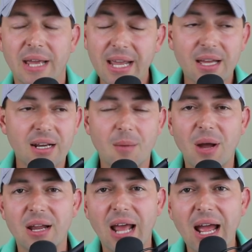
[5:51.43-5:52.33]
And I
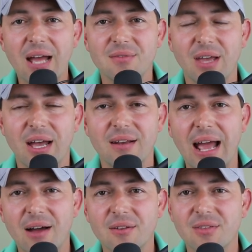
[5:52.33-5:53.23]
might add
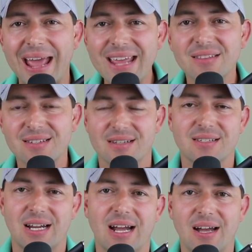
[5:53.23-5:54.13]
that out of the eight
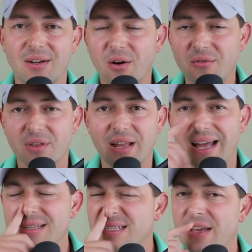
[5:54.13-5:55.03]
listings I got over the
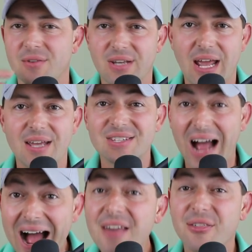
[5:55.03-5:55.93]
last seven days,
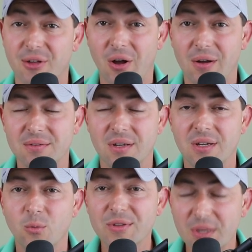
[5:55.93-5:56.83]
I thought
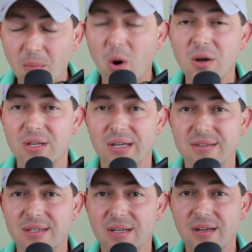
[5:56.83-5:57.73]
with the
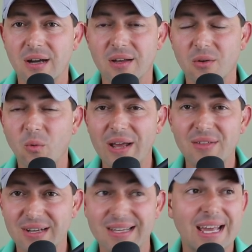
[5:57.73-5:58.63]
market, uh, the way
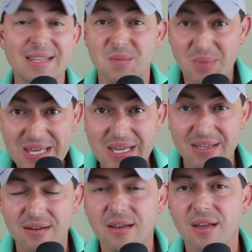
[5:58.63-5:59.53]
that it has
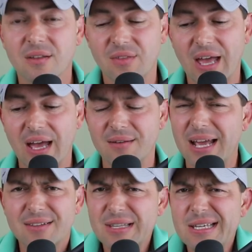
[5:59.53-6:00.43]
been, that
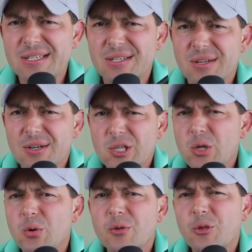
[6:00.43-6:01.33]
at least
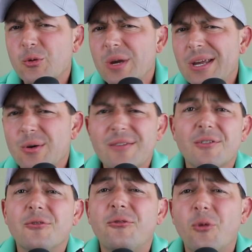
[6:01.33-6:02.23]
two or three or
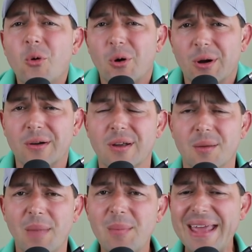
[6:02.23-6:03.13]
even four,
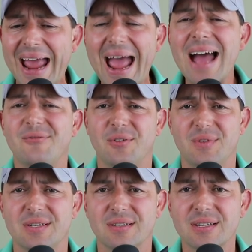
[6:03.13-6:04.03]
maybe half of
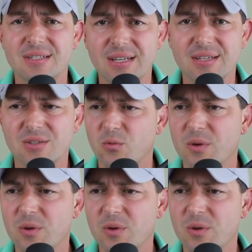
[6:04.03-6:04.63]
these listings